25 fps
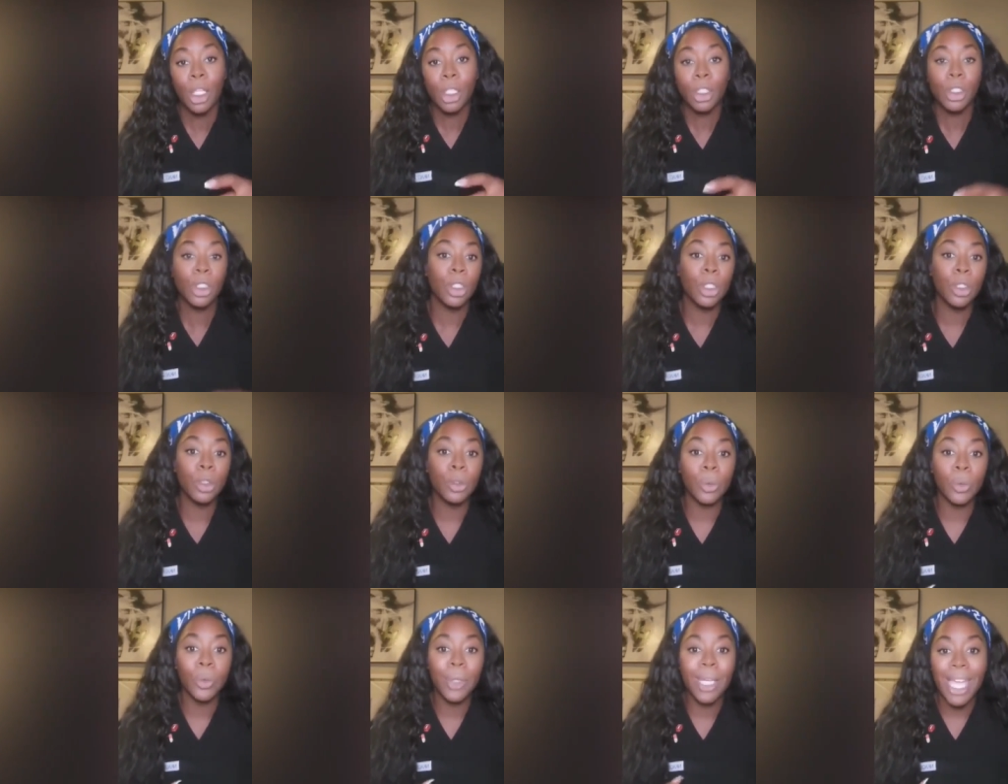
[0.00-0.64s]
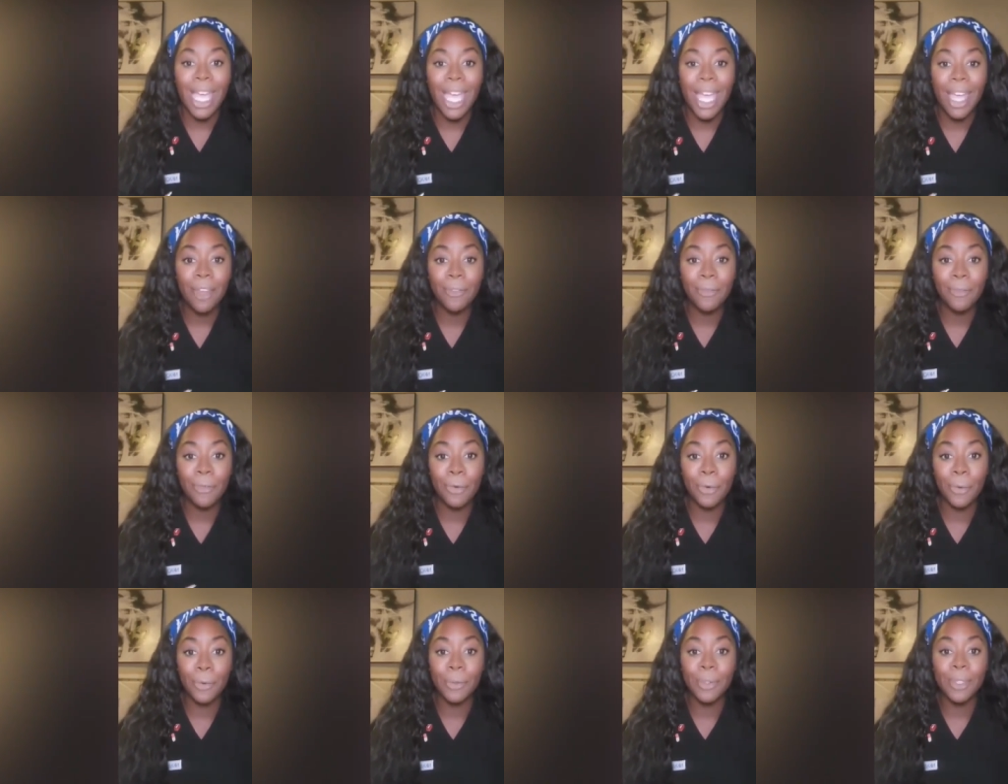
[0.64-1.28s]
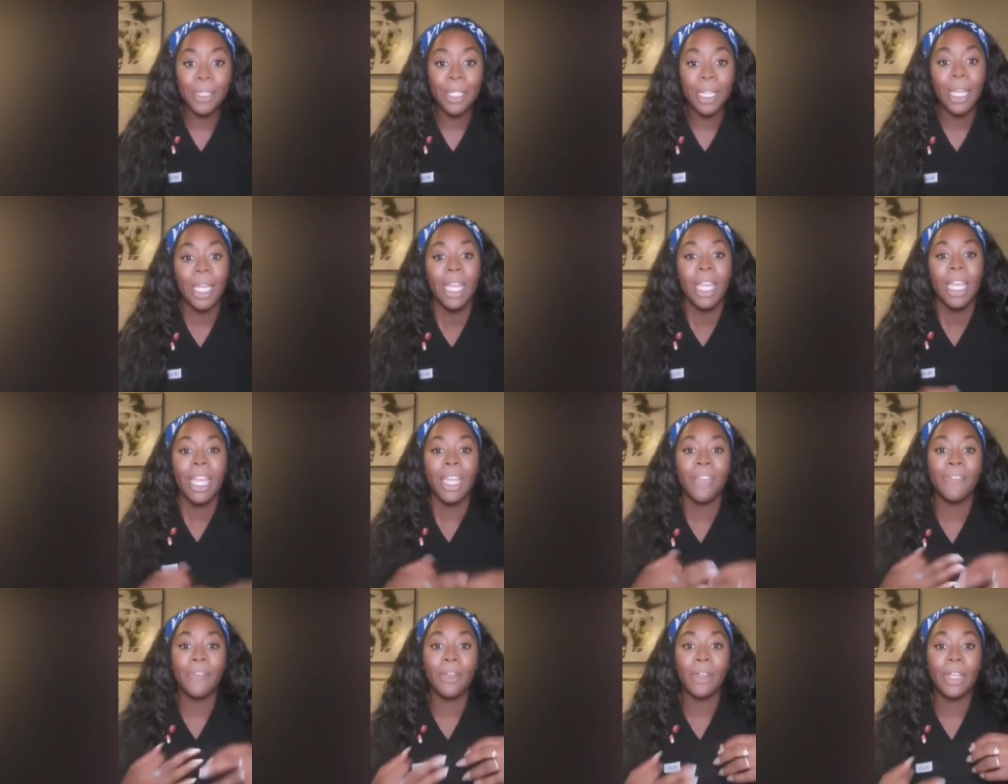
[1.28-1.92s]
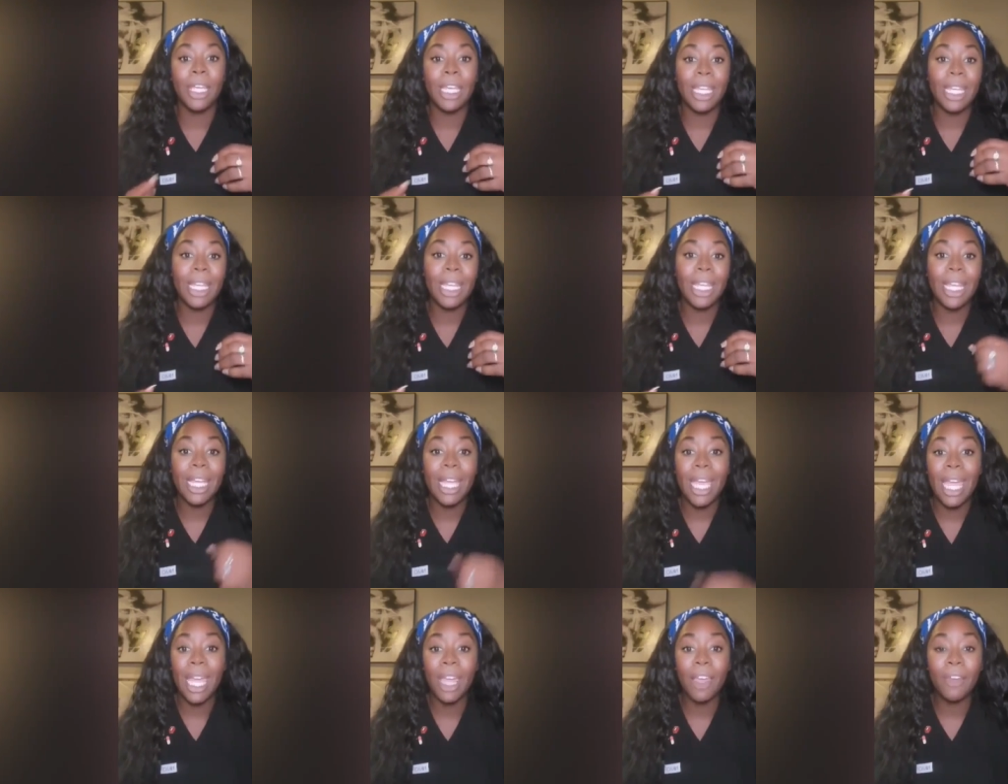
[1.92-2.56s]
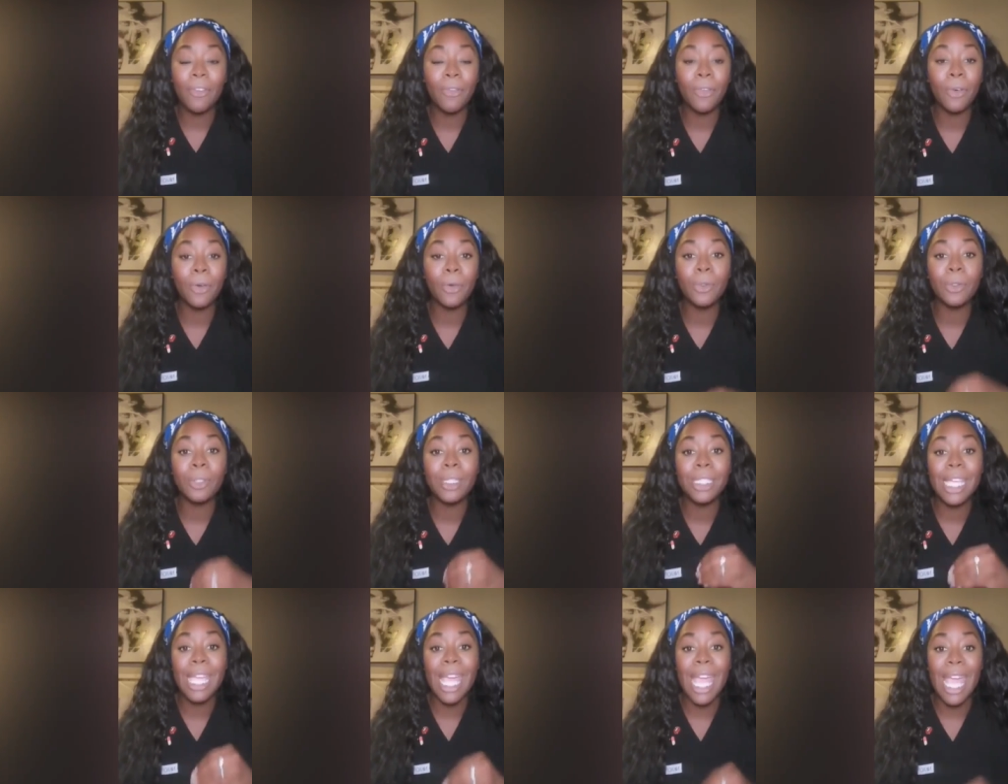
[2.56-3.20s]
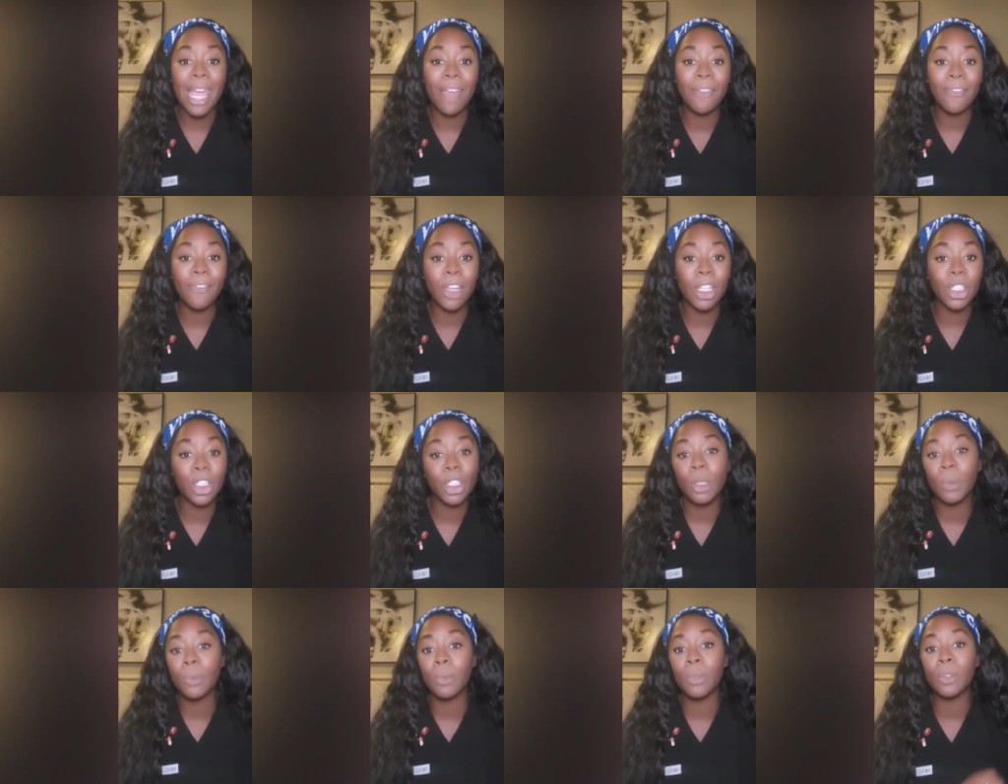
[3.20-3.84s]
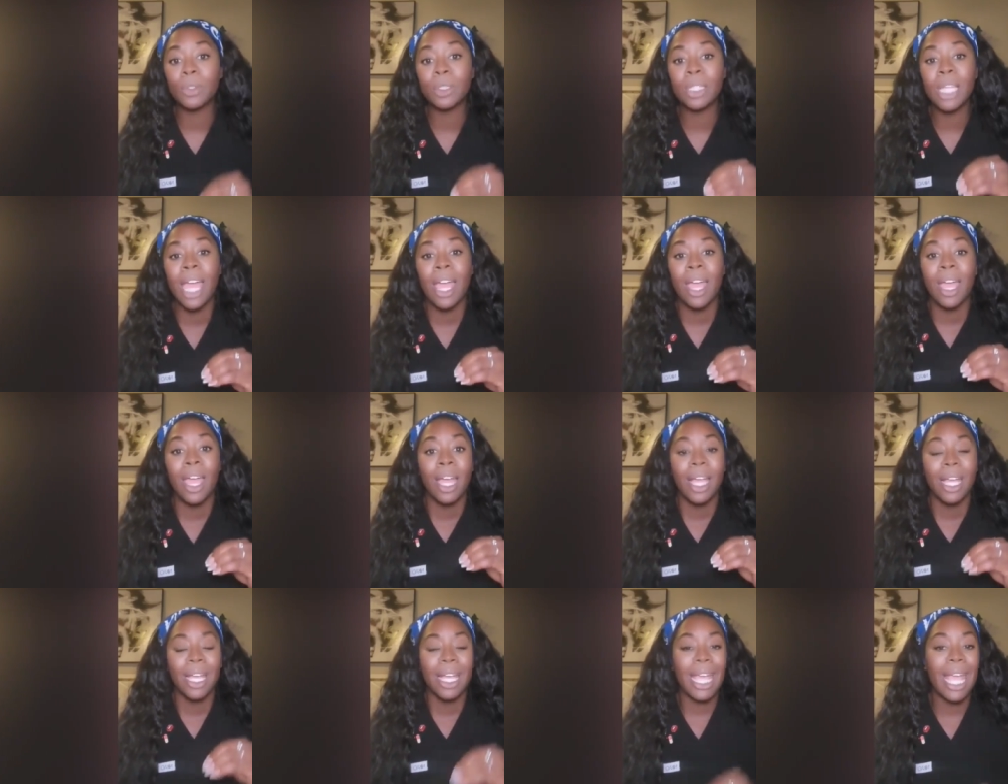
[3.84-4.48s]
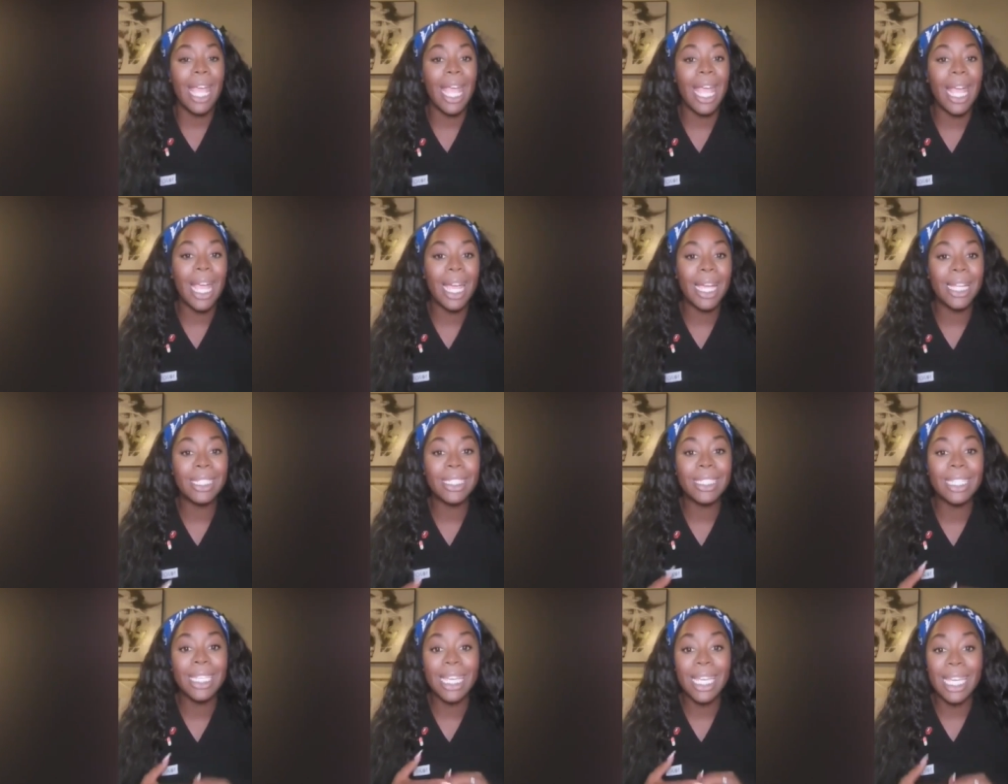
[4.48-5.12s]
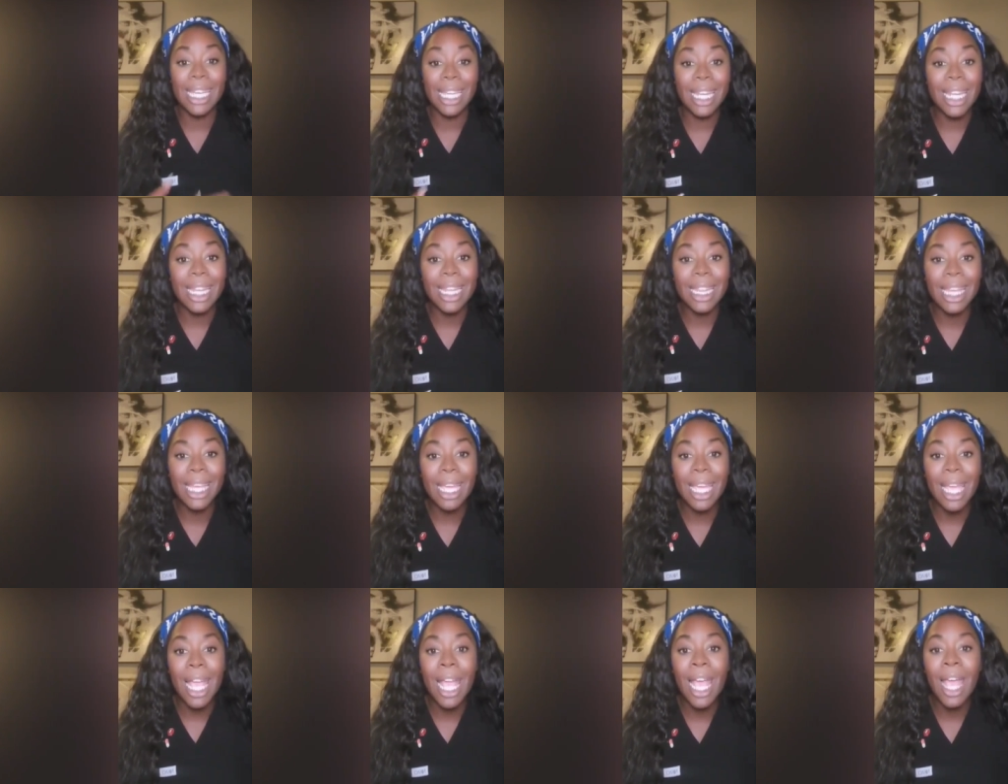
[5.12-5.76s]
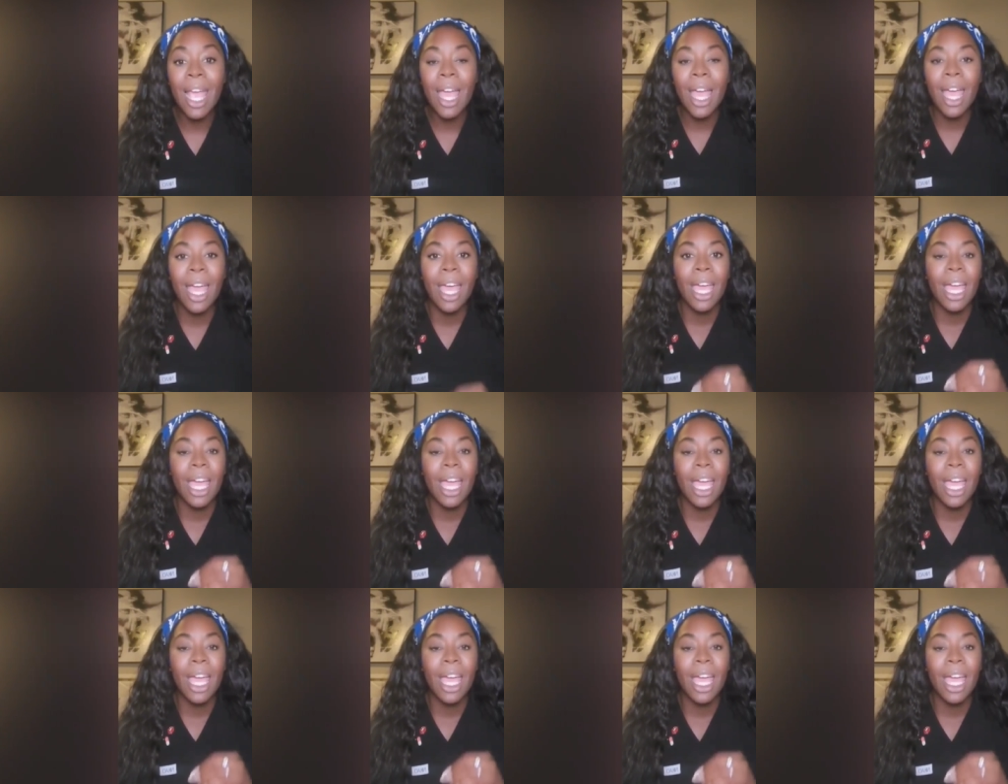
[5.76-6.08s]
2, canned foods. If you're eating canned foods, canned vegetables, canned anything,